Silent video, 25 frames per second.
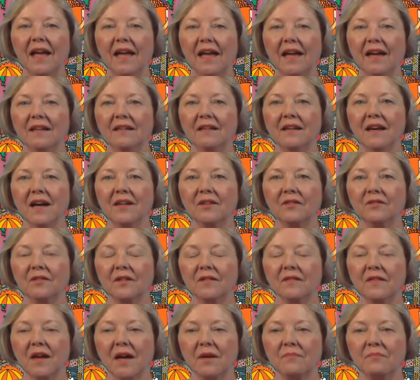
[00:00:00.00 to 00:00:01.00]
And not only
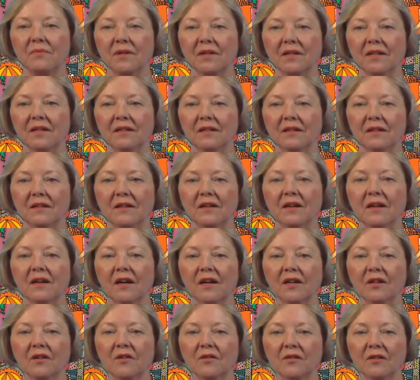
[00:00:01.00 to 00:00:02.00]
that, but in
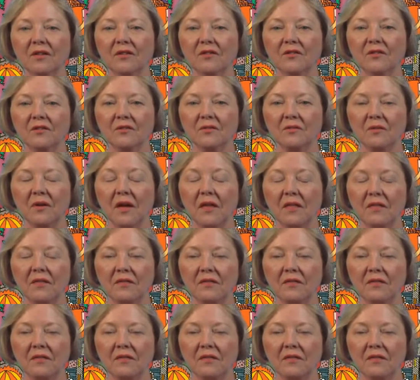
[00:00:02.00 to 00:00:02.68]
according to